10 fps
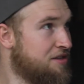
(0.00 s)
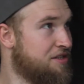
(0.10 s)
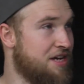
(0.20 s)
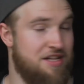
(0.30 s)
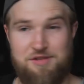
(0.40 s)

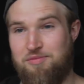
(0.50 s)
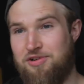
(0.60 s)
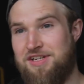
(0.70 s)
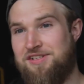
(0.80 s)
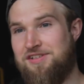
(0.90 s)
taking his
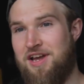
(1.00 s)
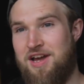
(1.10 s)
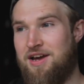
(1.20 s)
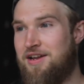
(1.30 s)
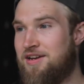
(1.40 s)
place
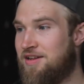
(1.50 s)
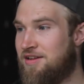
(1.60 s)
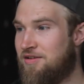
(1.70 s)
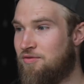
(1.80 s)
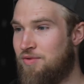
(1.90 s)
and
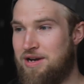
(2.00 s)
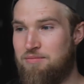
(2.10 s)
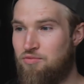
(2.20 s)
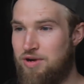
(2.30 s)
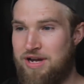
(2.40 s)
we had to,
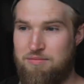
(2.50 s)
we had to